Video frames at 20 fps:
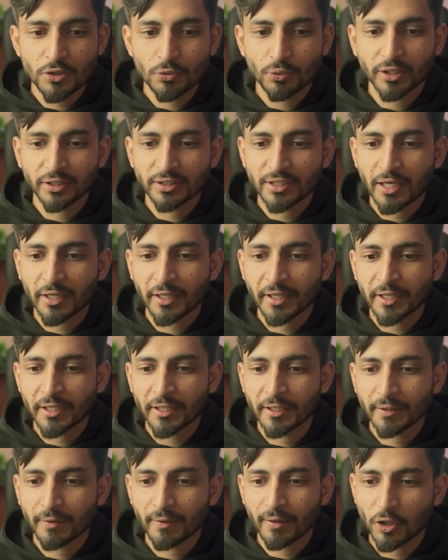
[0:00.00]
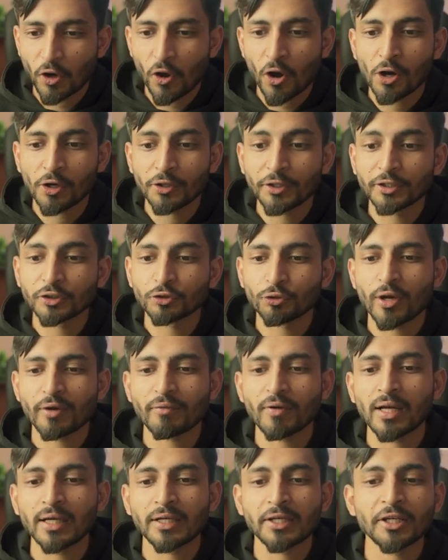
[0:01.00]
We're targeting the audience who have
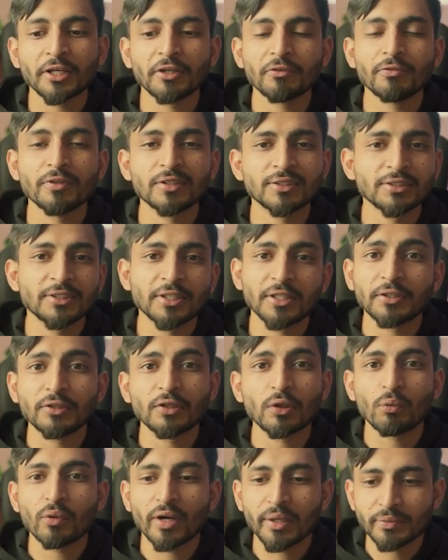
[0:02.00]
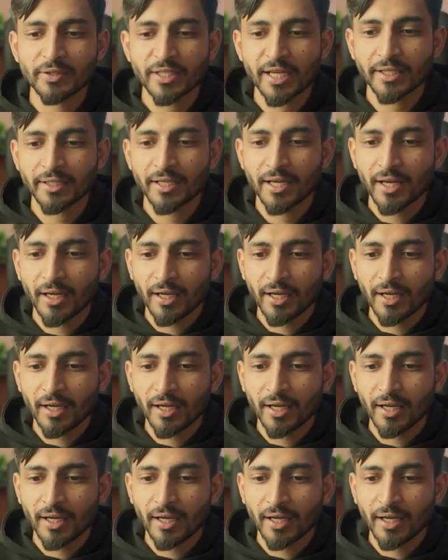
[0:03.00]
already visited the website.